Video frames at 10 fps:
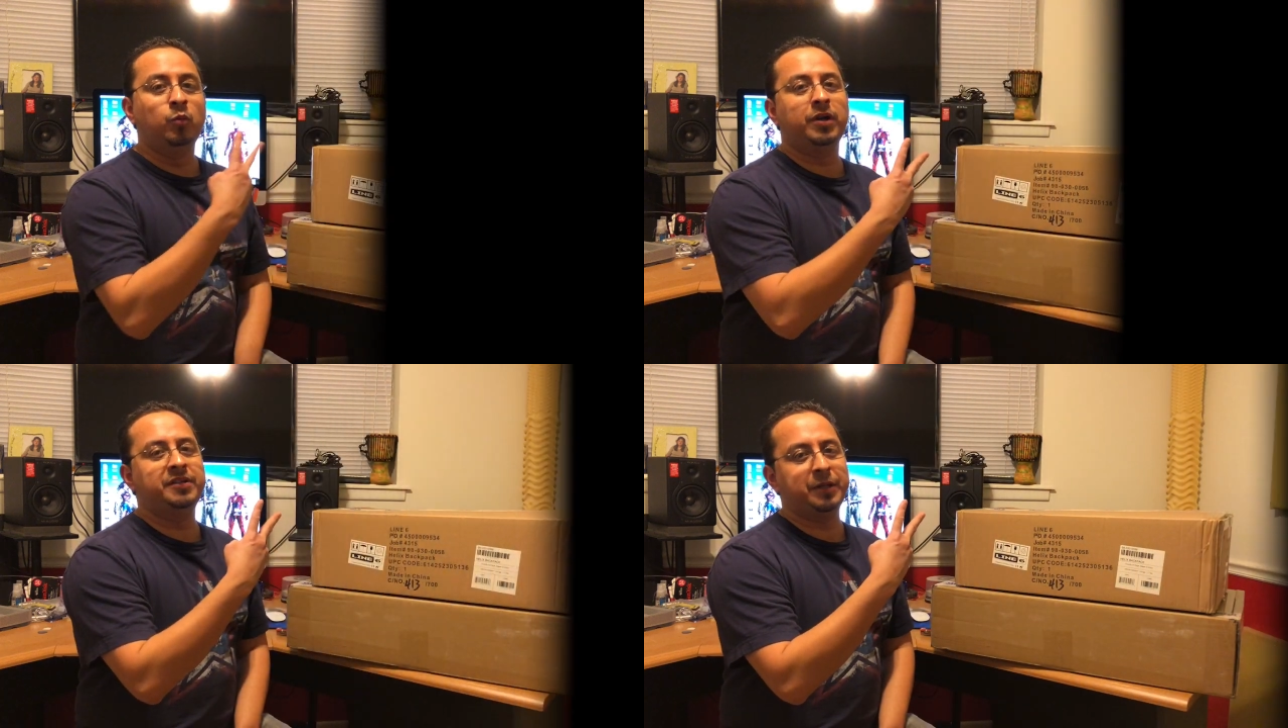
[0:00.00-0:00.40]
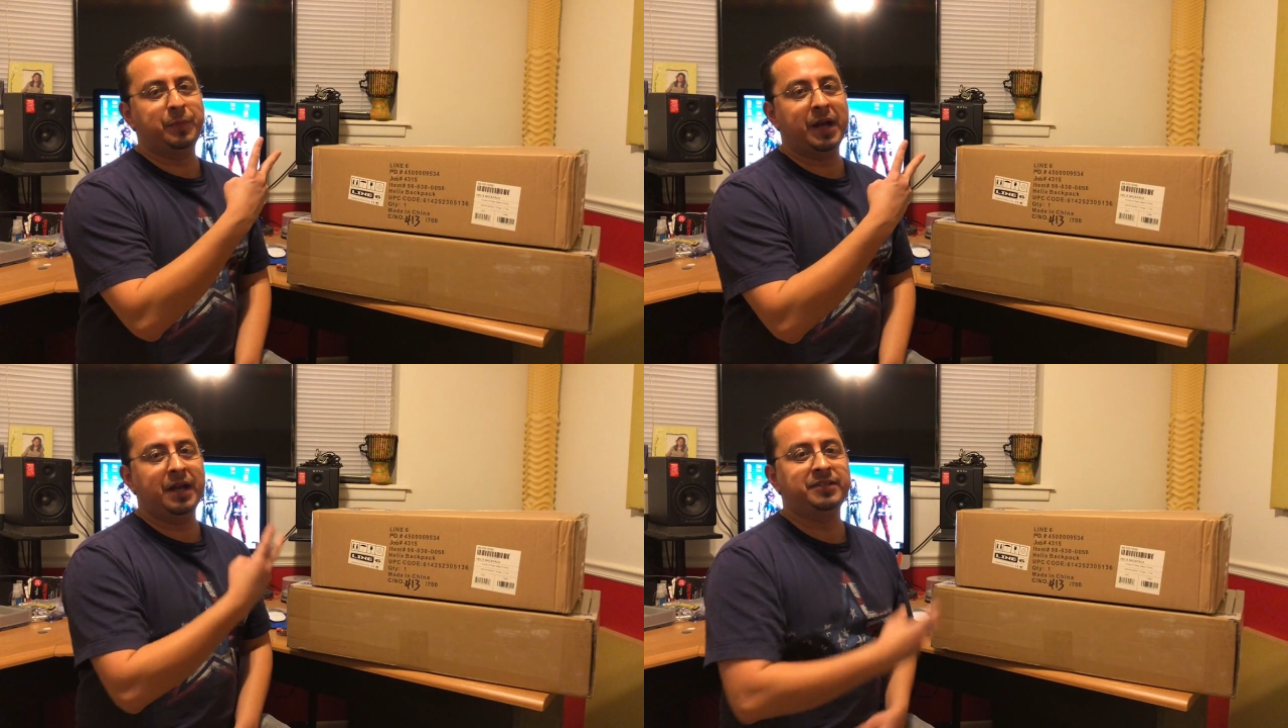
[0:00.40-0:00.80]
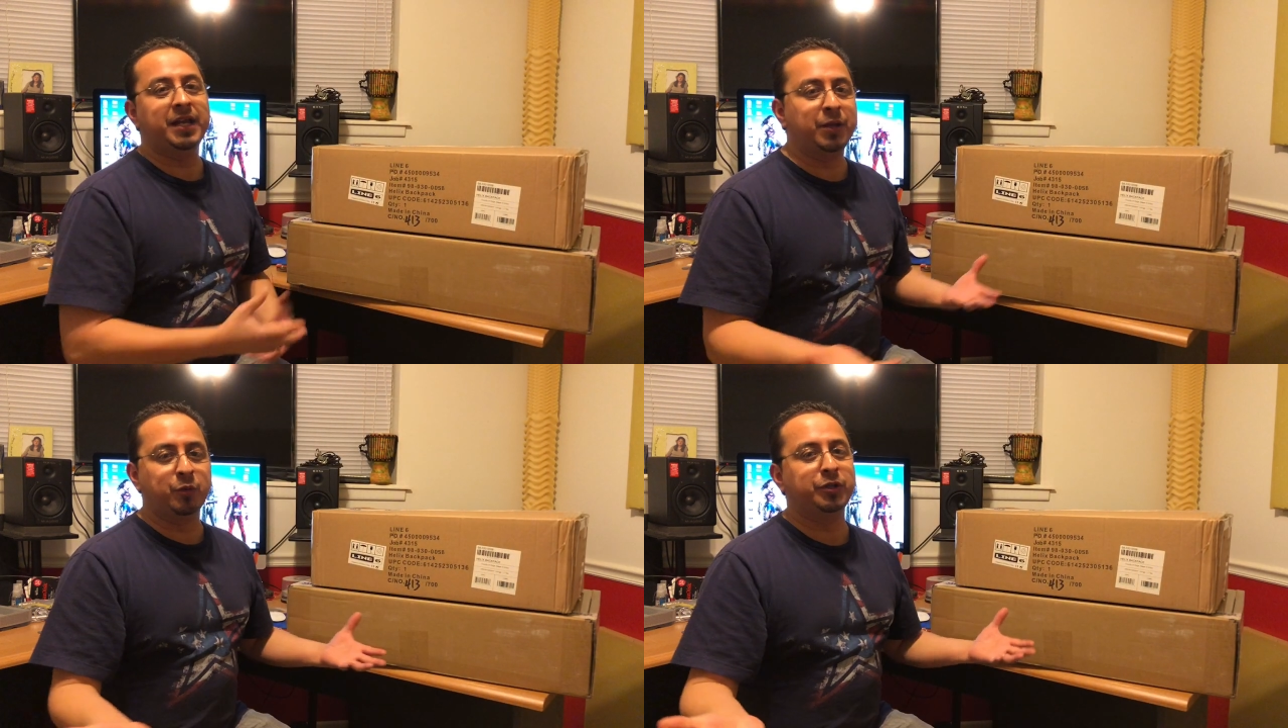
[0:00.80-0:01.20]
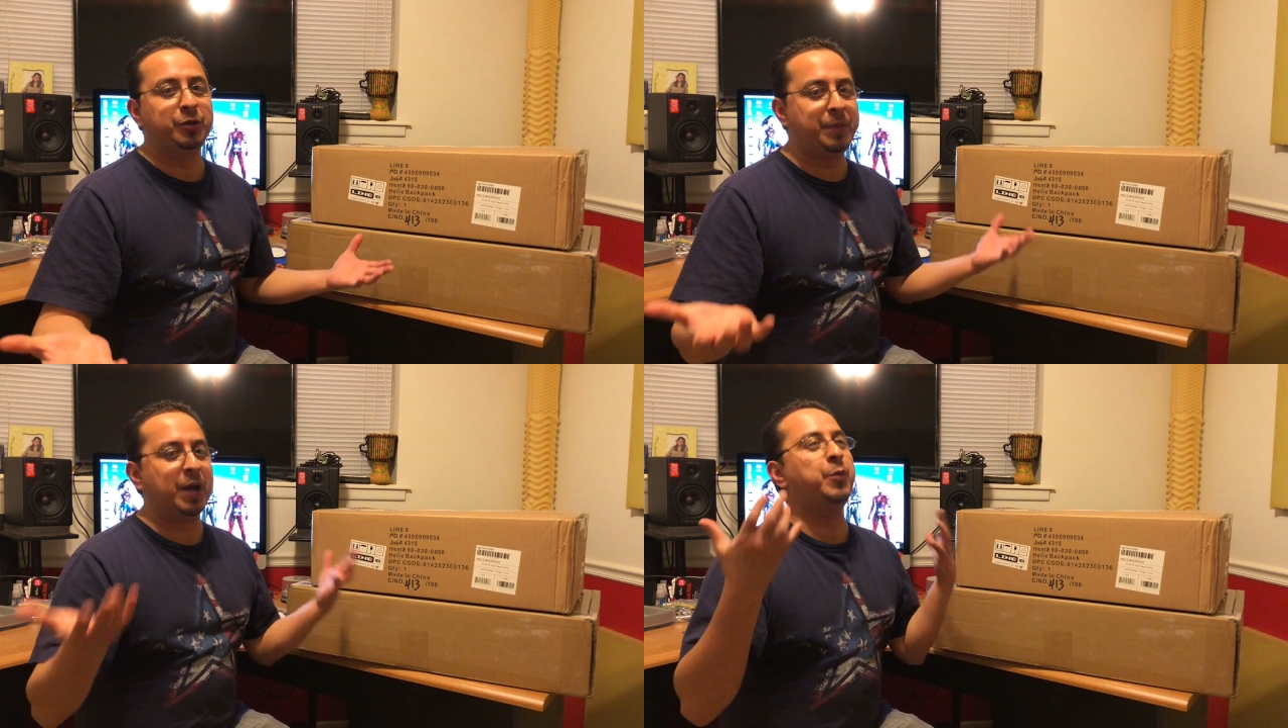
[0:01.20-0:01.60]
What is up, guys? Edworld
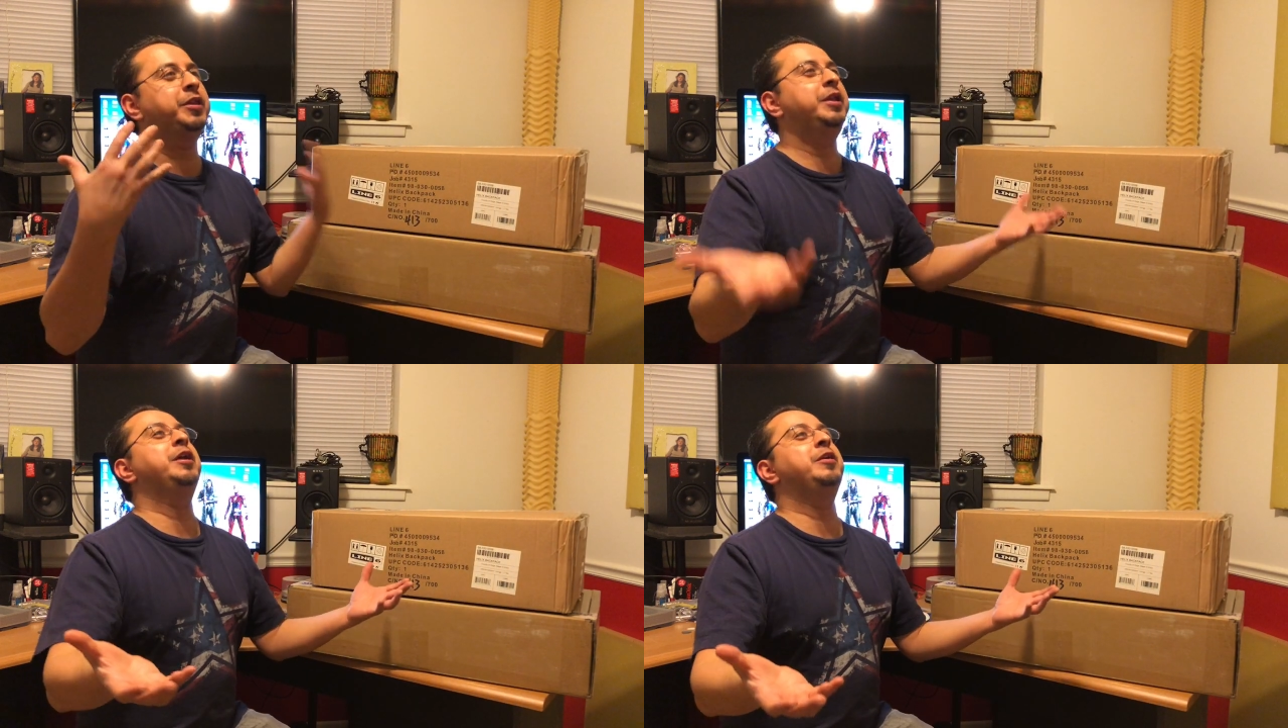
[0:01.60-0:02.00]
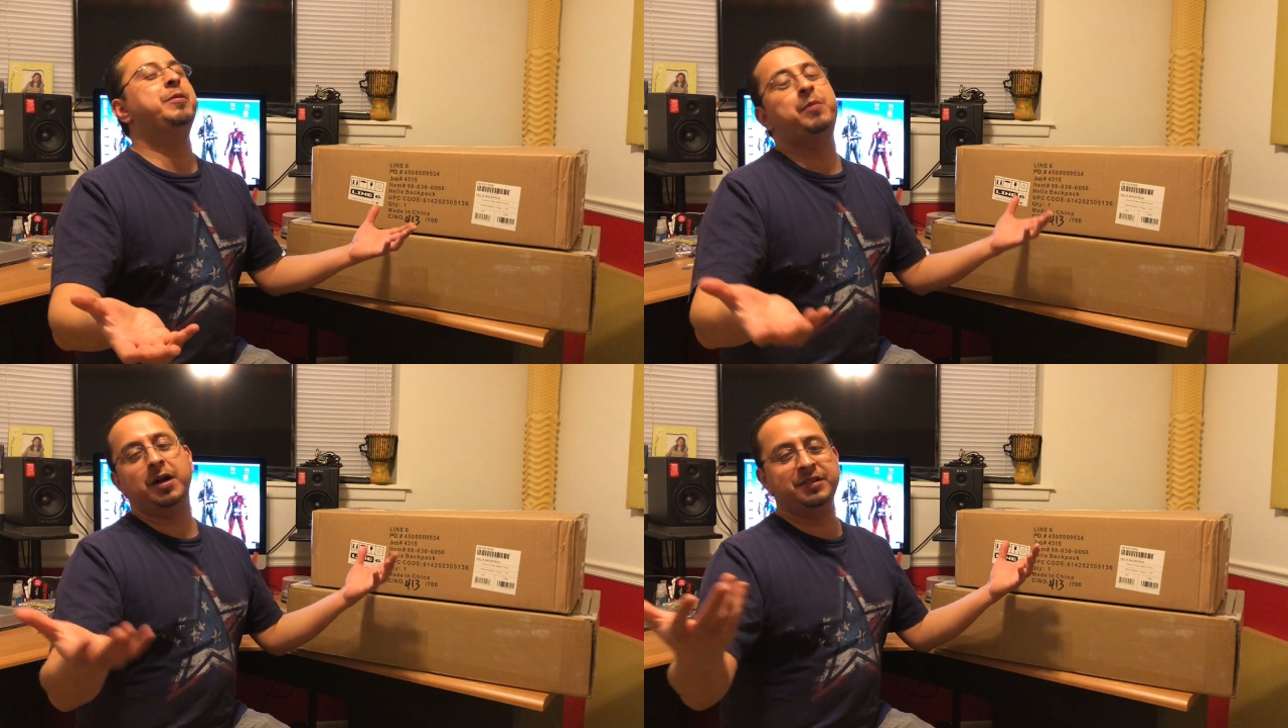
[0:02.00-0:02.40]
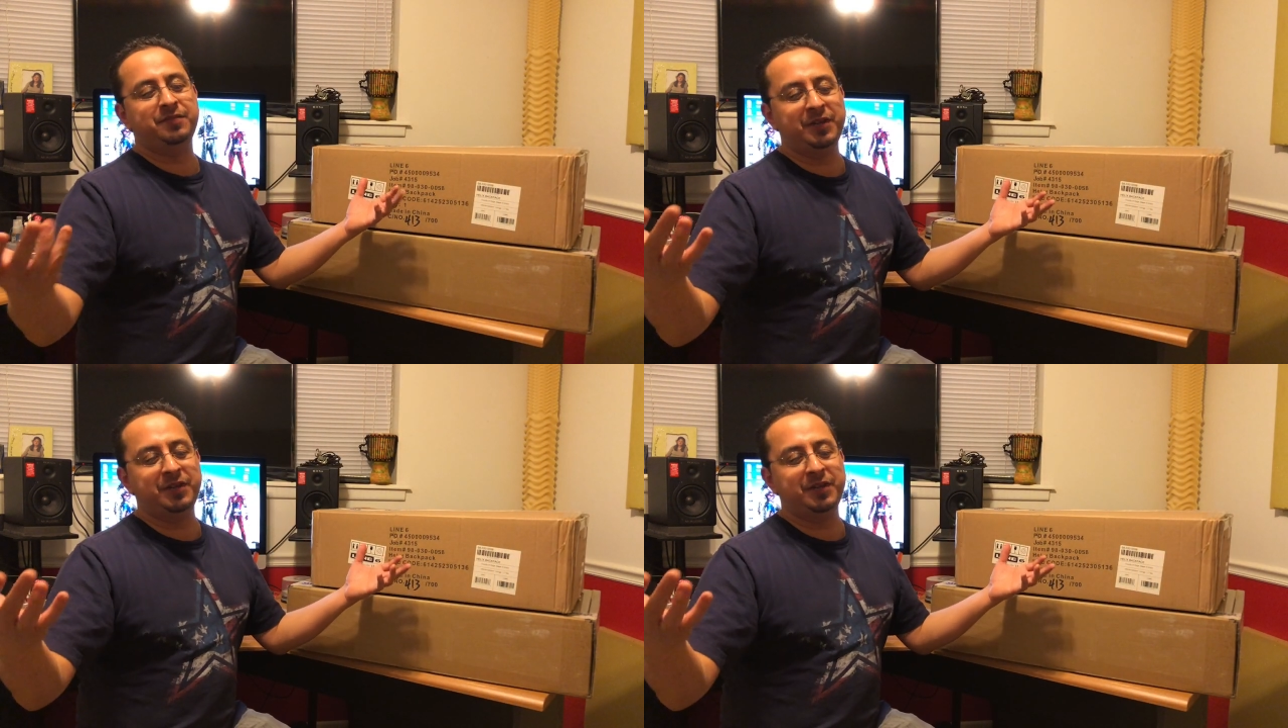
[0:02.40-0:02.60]
here, back with another unboxing